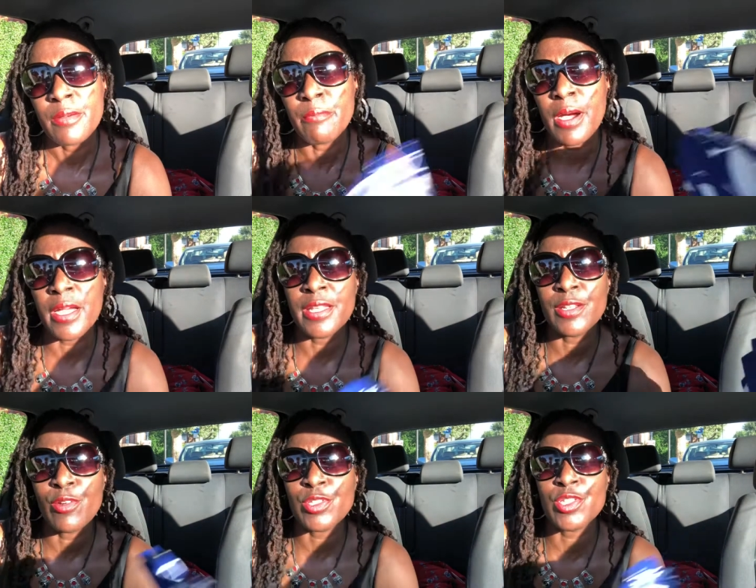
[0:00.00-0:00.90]
my
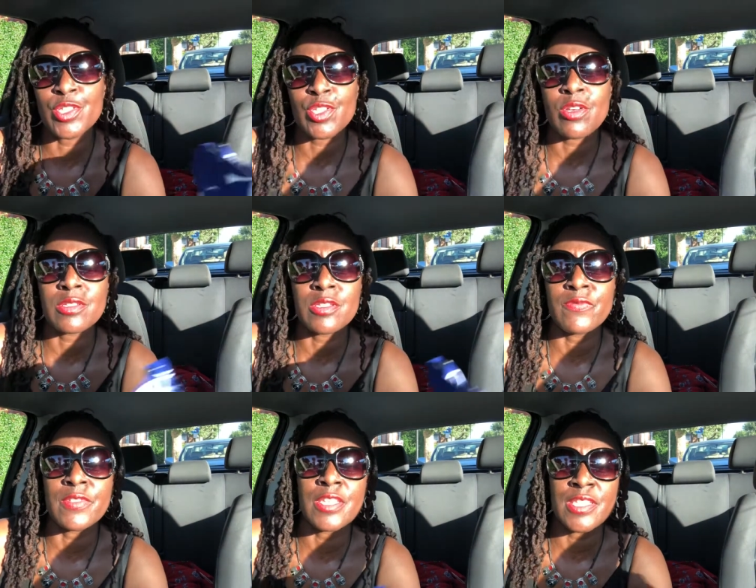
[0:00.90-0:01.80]
locks just started
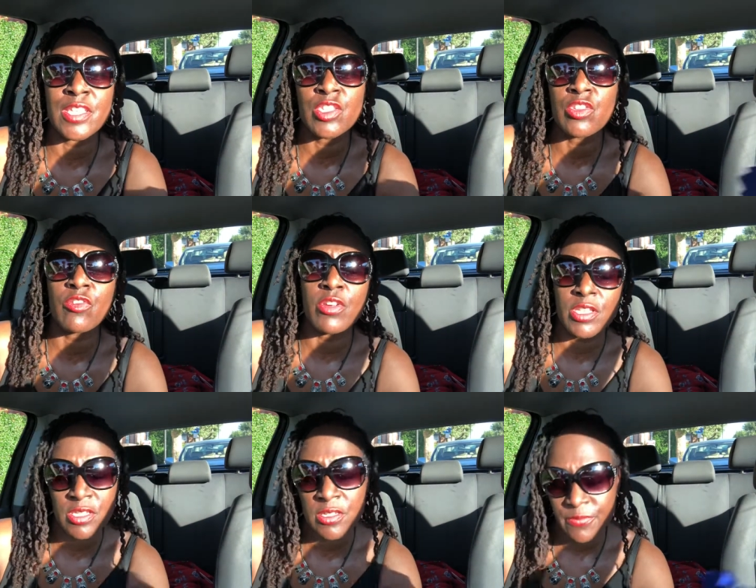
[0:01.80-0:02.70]

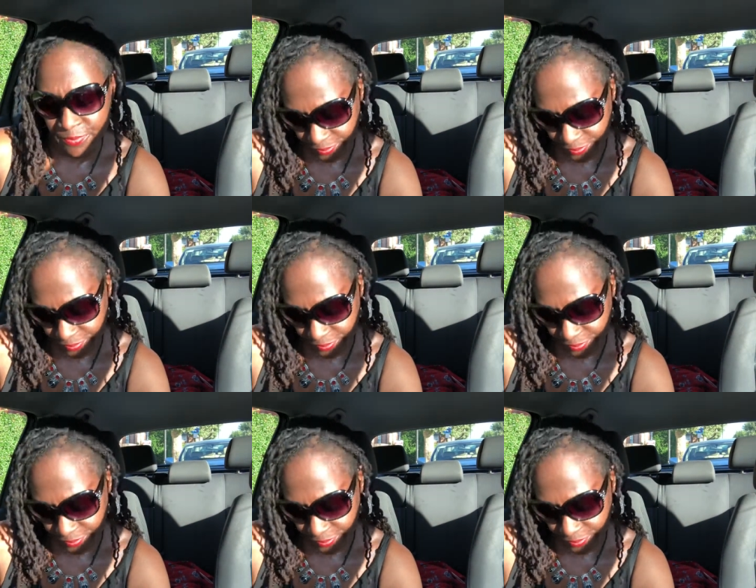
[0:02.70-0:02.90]
disintegrating